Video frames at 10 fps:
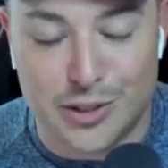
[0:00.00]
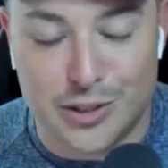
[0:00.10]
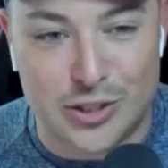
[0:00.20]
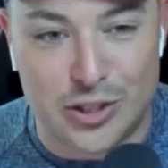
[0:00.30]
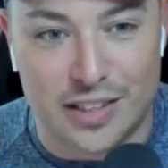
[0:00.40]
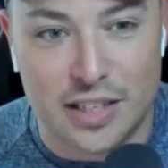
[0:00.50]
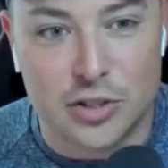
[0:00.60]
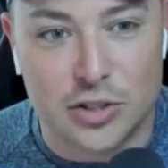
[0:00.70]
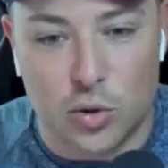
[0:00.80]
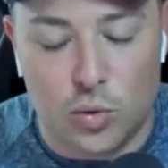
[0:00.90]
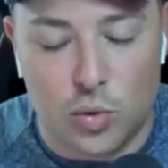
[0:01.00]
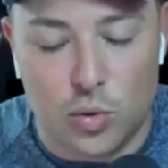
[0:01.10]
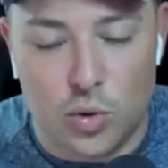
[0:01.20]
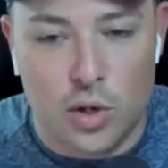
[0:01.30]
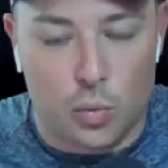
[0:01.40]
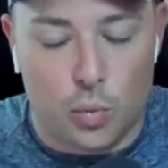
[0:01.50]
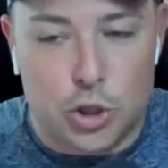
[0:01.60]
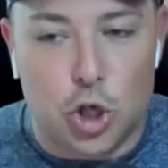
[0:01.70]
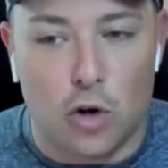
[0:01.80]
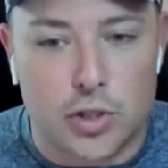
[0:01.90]
let's get started. So
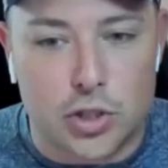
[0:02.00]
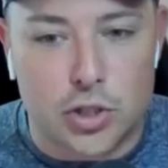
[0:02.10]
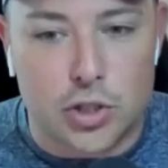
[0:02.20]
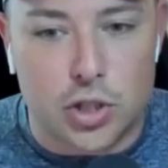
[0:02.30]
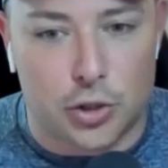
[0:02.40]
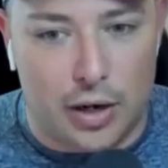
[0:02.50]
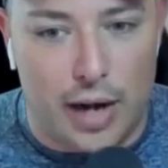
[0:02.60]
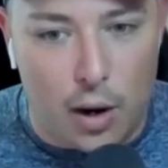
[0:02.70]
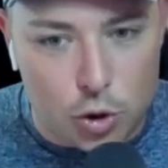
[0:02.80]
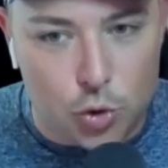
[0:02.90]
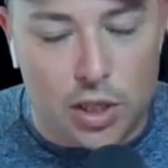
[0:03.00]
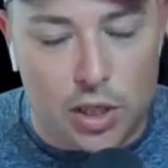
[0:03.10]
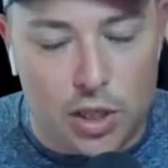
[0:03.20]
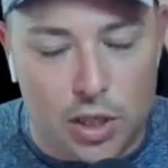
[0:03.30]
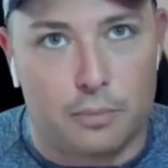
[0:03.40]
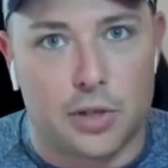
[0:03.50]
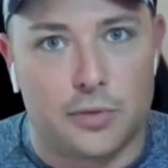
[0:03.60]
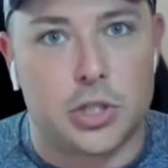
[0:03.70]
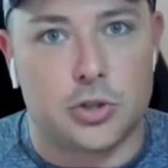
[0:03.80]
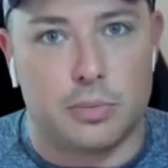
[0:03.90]
with Jarvis Underground, how would you give a
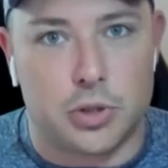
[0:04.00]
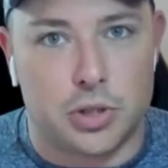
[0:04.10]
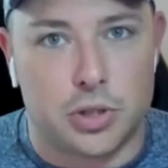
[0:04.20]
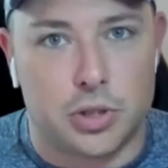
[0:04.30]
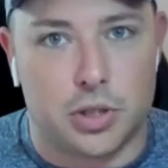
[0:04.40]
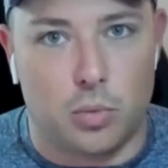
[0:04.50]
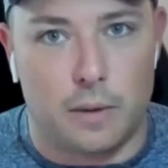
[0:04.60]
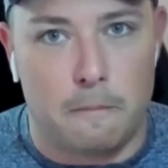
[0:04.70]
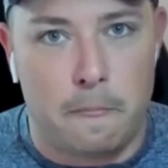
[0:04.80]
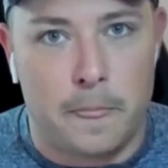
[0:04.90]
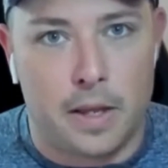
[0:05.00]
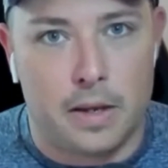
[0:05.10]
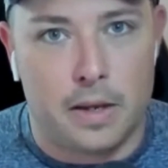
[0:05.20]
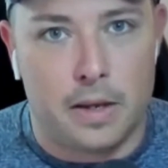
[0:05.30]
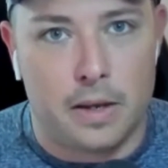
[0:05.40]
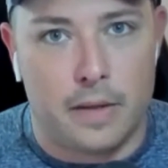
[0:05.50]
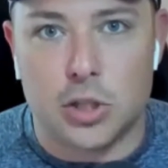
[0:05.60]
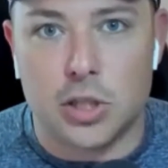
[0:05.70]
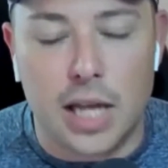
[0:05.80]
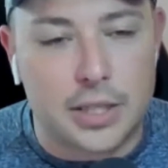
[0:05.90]
brief description to someone? There's
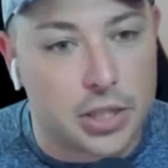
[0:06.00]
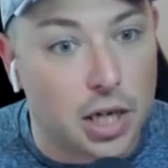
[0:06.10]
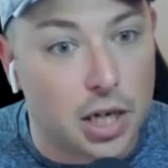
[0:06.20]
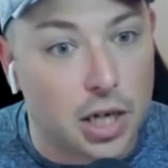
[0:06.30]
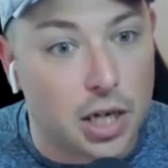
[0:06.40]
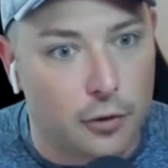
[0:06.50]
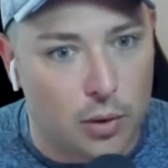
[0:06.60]
a lot to cover, right?